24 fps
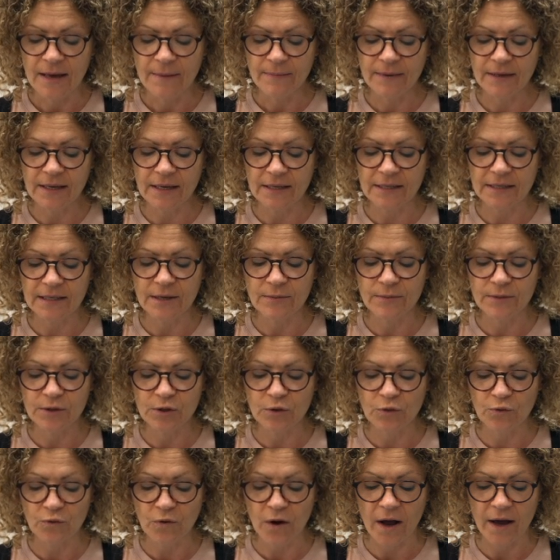because he was
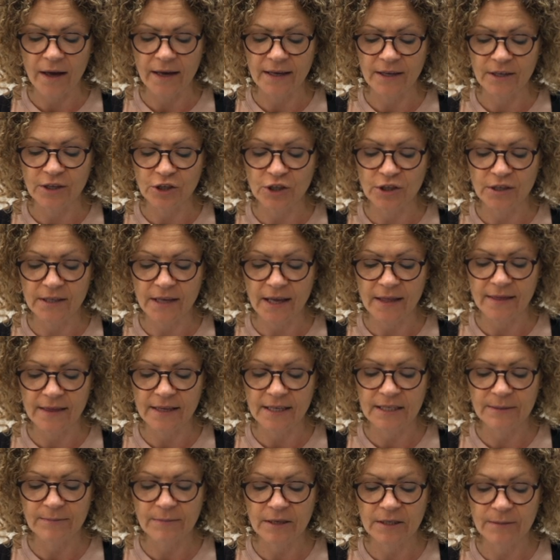crying and she said
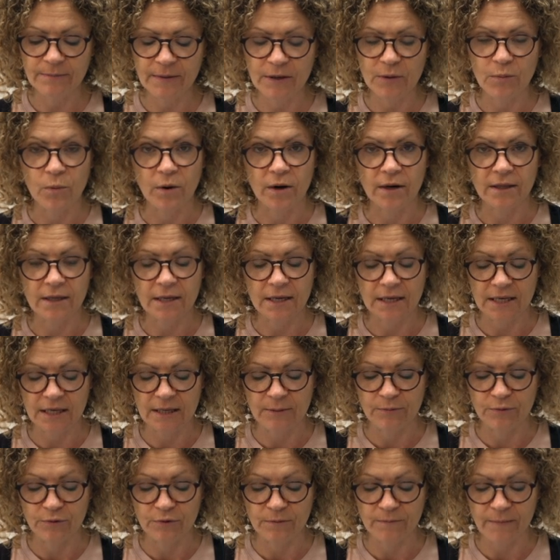this must be one of the
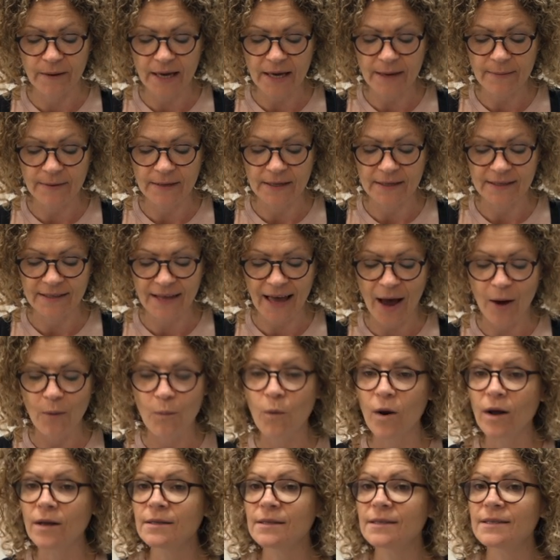Hebrew babies at
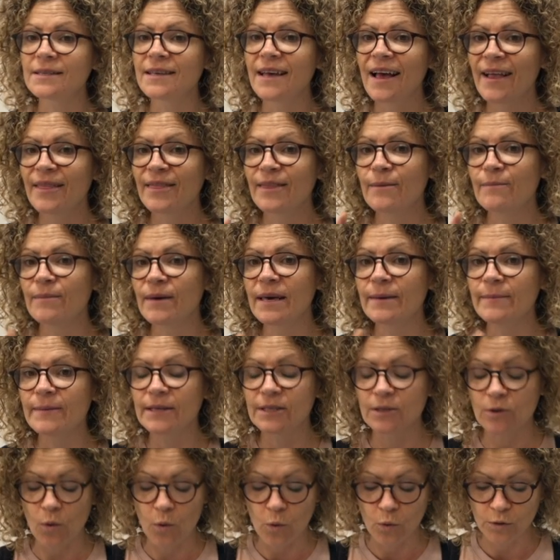once the
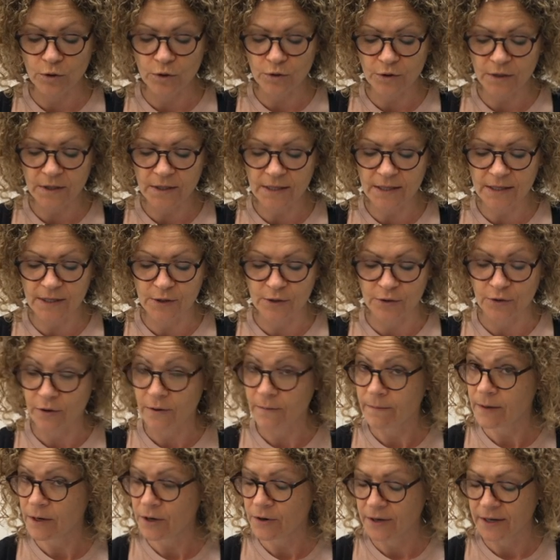baby's older sister
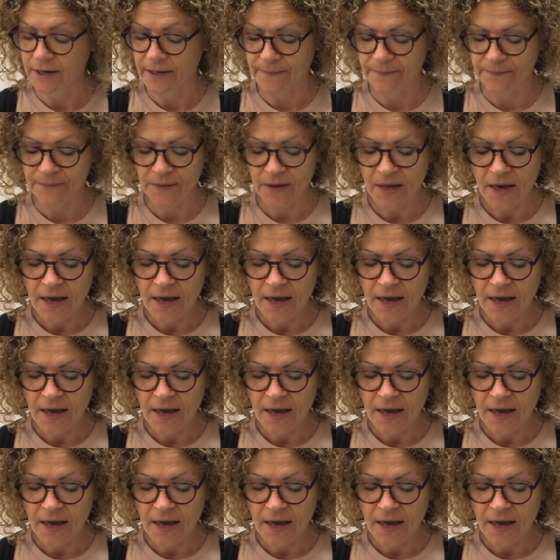Miriam